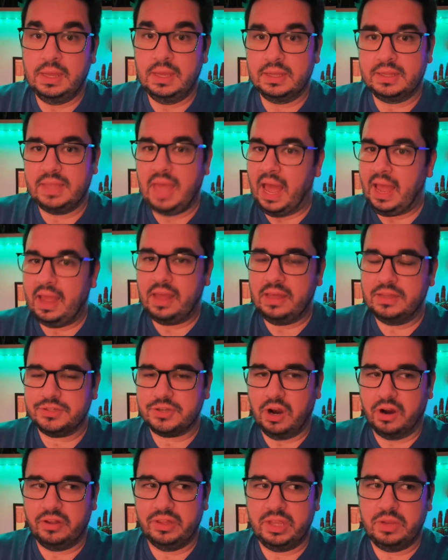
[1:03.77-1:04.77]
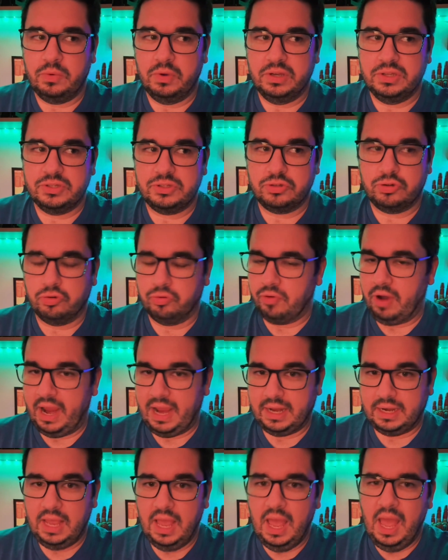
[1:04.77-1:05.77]
Gaga's Harley was
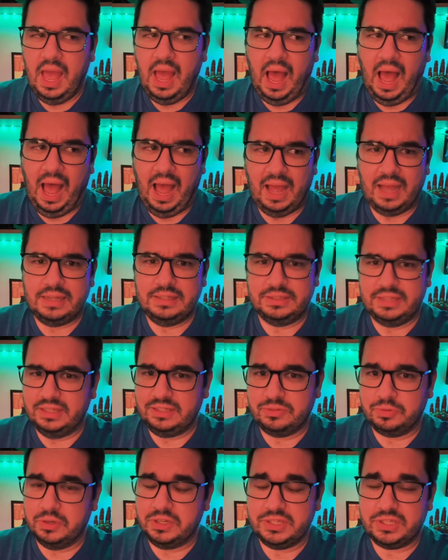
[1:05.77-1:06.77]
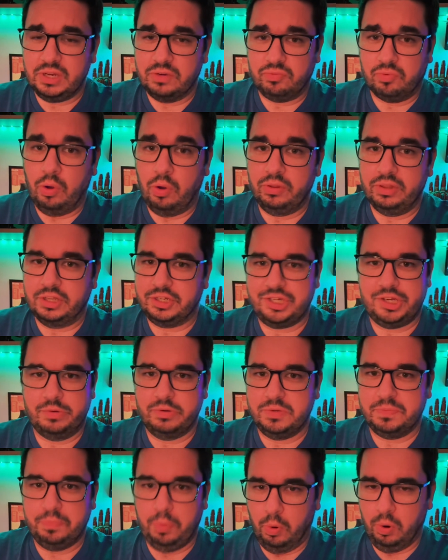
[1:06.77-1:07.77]
great. This was a role that she
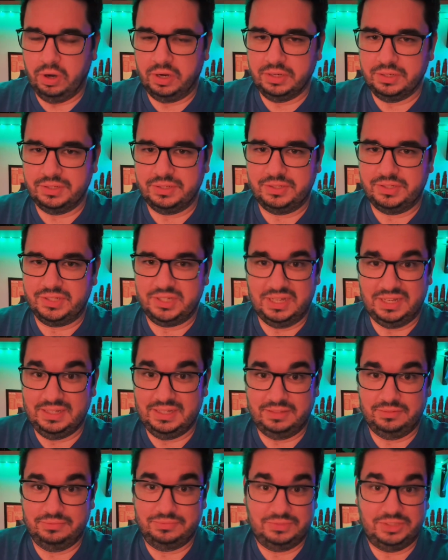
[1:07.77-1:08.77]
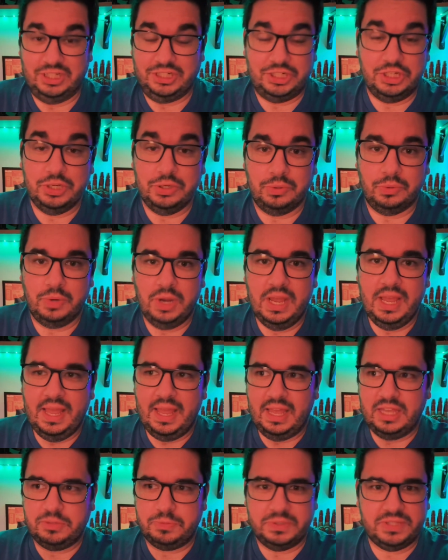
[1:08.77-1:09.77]
was born to do,
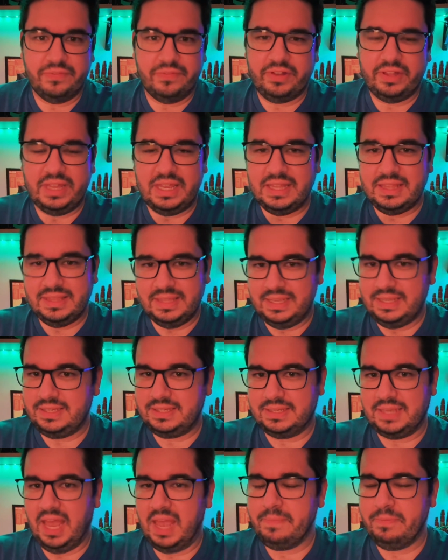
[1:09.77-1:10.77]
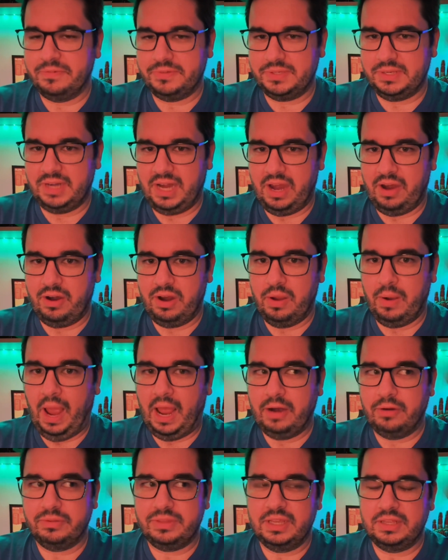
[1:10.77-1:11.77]
specifically in this type of scenario. I
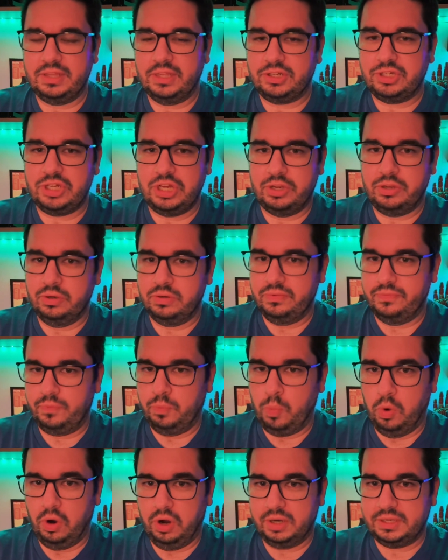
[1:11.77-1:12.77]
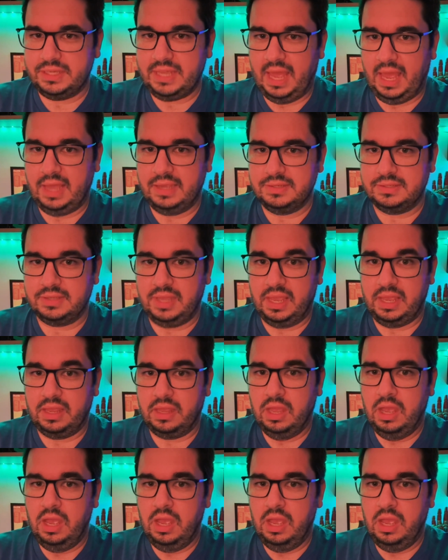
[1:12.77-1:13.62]
don't think that she could have worked as, like,